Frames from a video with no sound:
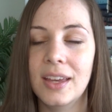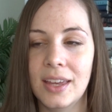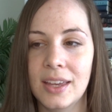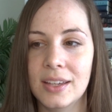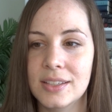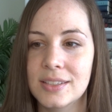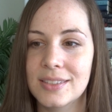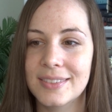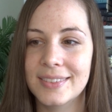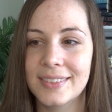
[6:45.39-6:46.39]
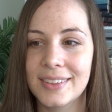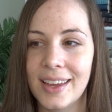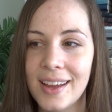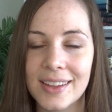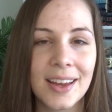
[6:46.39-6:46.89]
And
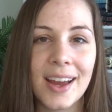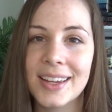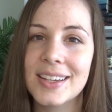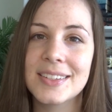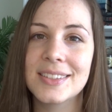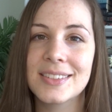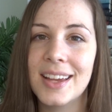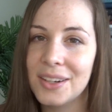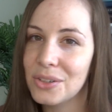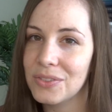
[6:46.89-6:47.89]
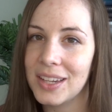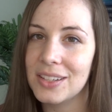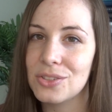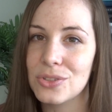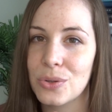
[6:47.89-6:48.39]
yeah, I guess, I don't know if that
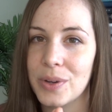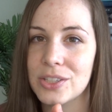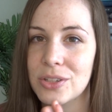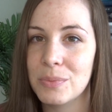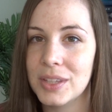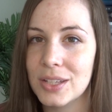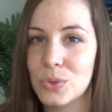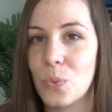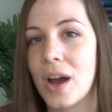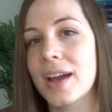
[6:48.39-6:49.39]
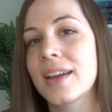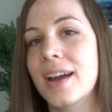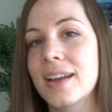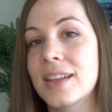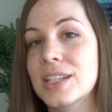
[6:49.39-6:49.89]
answers the question, but that's why
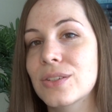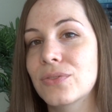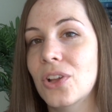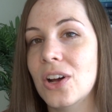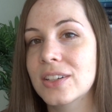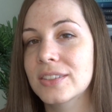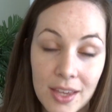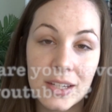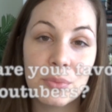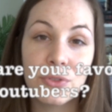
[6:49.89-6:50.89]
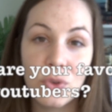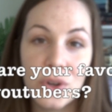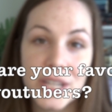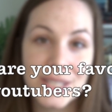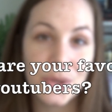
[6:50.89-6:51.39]
I like to vlog. Number
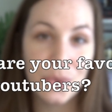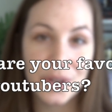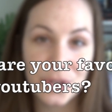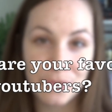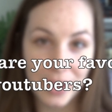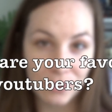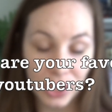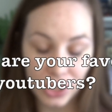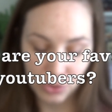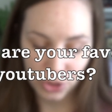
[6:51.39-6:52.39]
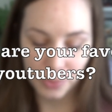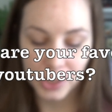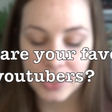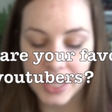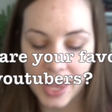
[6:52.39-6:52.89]
four is, who are your favorite
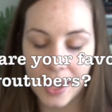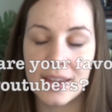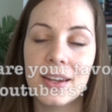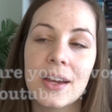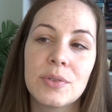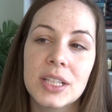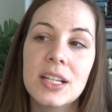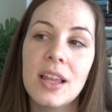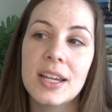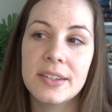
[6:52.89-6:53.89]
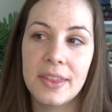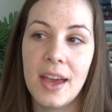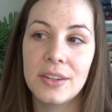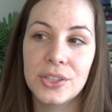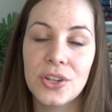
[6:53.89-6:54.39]
YouTubers? And I really liked
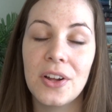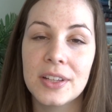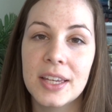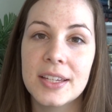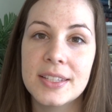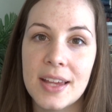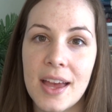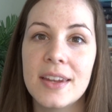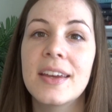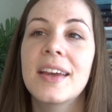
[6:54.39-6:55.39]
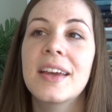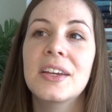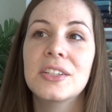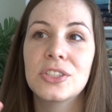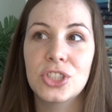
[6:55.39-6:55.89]
that Natalia said
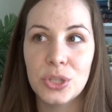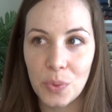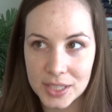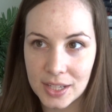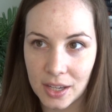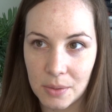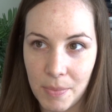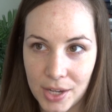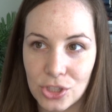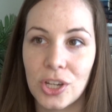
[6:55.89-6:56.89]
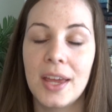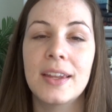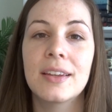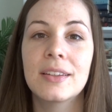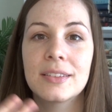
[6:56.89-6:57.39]
she wasn't gonna
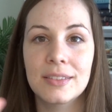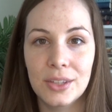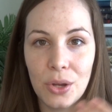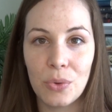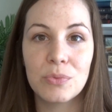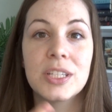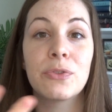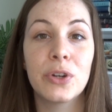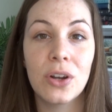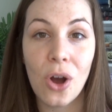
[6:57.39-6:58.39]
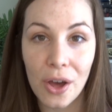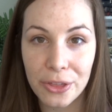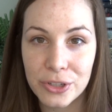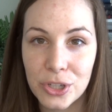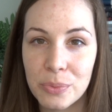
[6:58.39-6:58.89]
mention, you know, different
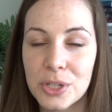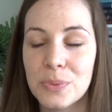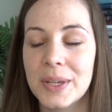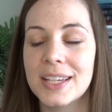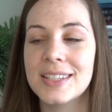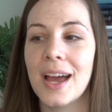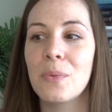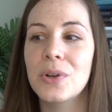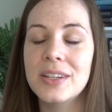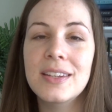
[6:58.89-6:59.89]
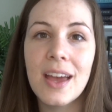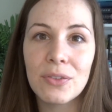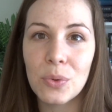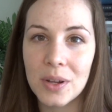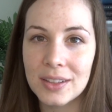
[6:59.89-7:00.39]
author tubers, because I would
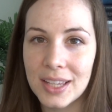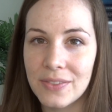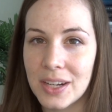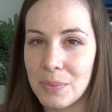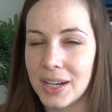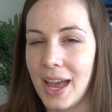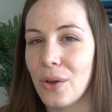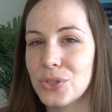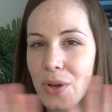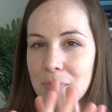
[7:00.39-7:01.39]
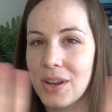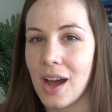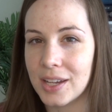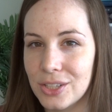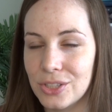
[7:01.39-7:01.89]
never wanna leave anybody out, so I'm
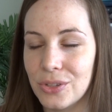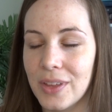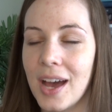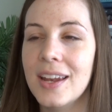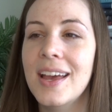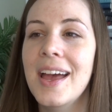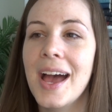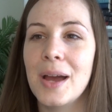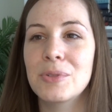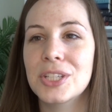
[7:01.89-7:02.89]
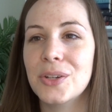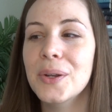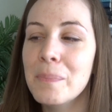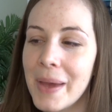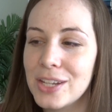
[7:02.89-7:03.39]
not do that. I'm just
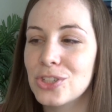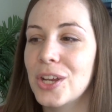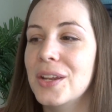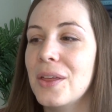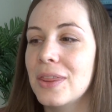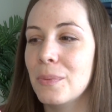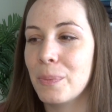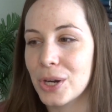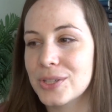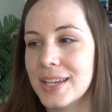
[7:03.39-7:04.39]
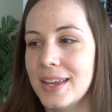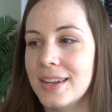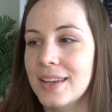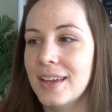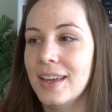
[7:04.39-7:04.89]
gonna mention the
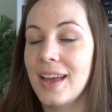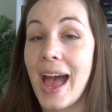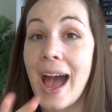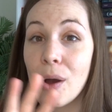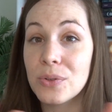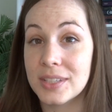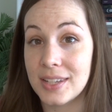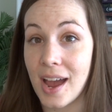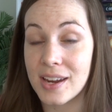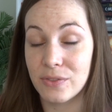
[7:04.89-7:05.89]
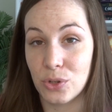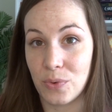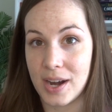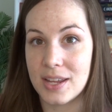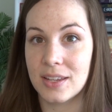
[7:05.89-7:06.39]
person outside of the
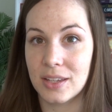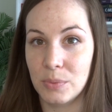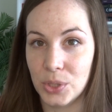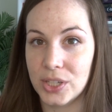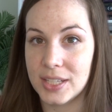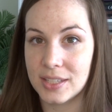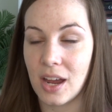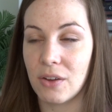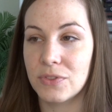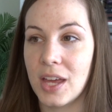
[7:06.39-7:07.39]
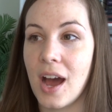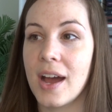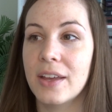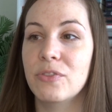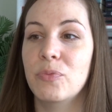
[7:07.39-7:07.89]
writing community stuff that
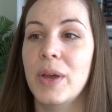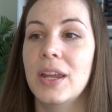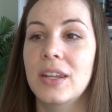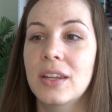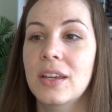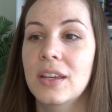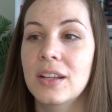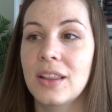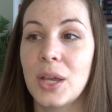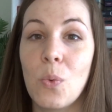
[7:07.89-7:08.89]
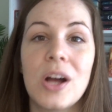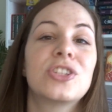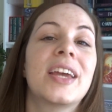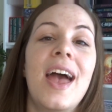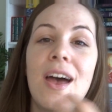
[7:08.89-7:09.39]
I have been like
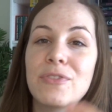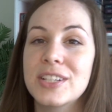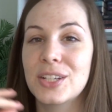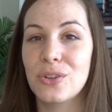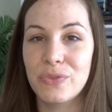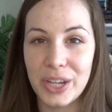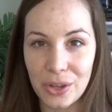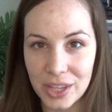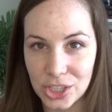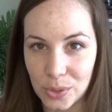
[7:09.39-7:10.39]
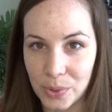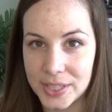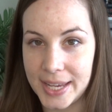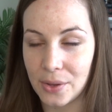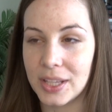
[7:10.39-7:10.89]
watching every single video that she
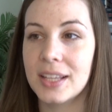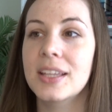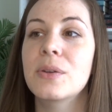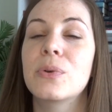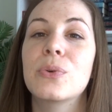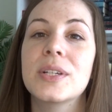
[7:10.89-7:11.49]
puts out lately, who